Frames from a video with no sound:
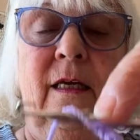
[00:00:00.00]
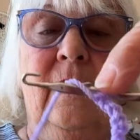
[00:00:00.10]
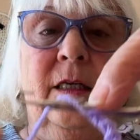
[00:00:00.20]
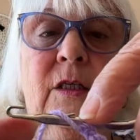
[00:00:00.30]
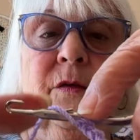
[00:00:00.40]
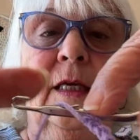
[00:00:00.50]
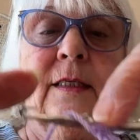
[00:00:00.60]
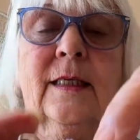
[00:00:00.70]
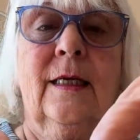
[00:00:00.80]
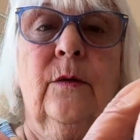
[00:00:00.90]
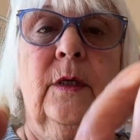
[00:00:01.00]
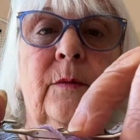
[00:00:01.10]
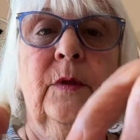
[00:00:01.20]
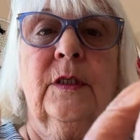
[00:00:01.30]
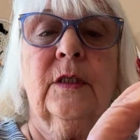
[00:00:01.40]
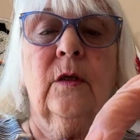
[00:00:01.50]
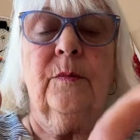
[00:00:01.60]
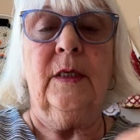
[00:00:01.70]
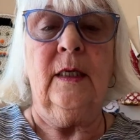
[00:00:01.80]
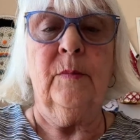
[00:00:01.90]
So that's how, I'm going to
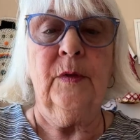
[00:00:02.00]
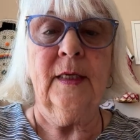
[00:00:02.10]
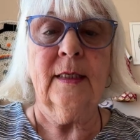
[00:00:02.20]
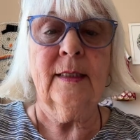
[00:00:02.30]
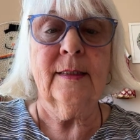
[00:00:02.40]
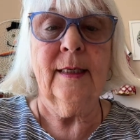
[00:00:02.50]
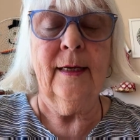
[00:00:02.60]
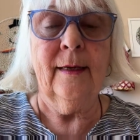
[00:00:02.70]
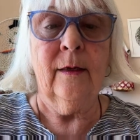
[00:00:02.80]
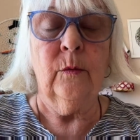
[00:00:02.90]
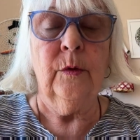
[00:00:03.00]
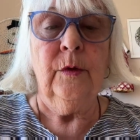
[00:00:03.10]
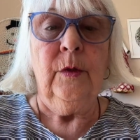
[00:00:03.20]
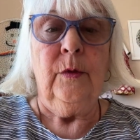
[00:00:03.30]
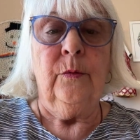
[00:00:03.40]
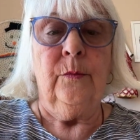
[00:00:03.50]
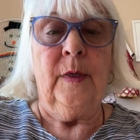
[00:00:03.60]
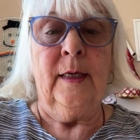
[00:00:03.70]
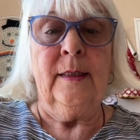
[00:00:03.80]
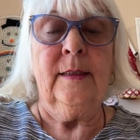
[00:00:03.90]
stop there, but that is how
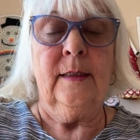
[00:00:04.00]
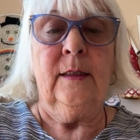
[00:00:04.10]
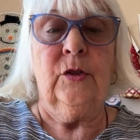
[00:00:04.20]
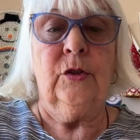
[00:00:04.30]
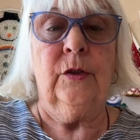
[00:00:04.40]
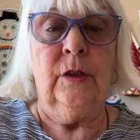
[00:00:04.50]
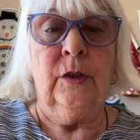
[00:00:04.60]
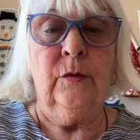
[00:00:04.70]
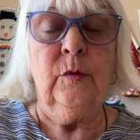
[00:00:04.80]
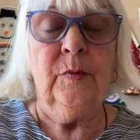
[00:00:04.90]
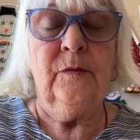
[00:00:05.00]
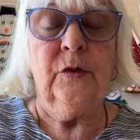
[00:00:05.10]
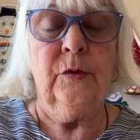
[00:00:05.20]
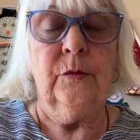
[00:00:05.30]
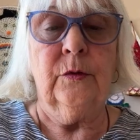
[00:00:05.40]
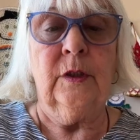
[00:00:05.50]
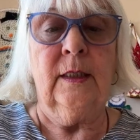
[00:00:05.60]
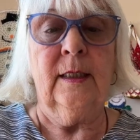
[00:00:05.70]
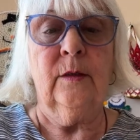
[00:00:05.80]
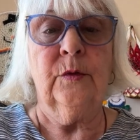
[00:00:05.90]
I teach a group of children
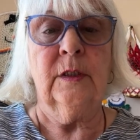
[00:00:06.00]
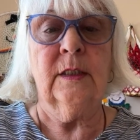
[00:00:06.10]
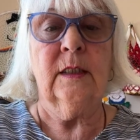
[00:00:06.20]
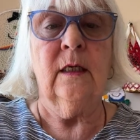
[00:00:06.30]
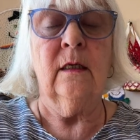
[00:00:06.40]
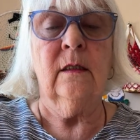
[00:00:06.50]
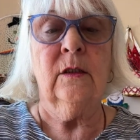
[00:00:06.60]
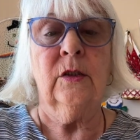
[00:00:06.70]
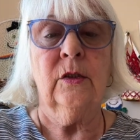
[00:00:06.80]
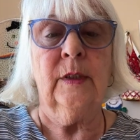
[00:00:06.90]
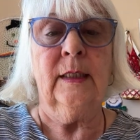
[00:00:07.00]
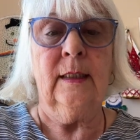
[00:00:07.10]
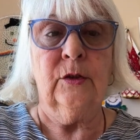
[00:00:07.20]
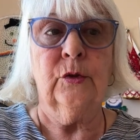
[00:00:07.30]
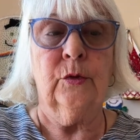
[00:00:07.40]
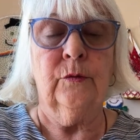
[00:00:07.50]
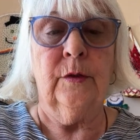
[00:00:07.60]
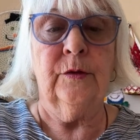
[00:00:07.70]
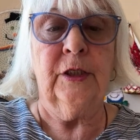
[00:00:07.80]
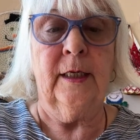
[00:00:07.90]
how to start doing latch hook
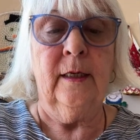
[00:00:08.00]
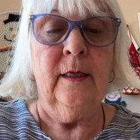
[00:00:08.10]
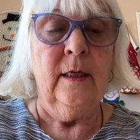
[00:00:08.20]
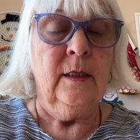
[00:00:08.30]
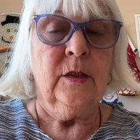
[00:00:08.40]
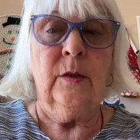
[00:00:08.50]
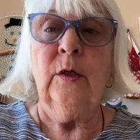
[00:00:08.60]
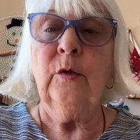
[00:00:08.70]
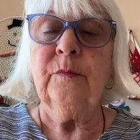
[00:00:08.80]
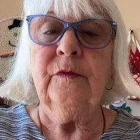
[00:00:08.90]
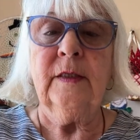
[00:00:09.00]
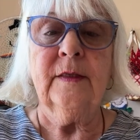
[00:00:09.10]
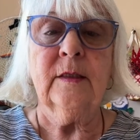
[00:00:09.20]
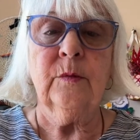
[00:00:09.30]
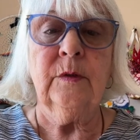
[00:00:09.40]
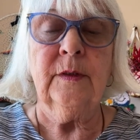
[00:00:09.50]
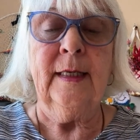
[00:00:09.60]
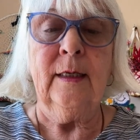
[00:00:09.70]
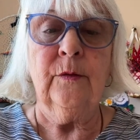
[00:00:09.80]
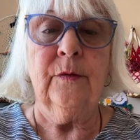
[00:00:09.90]
crochet. So hopefully this will
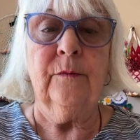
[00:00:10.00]
now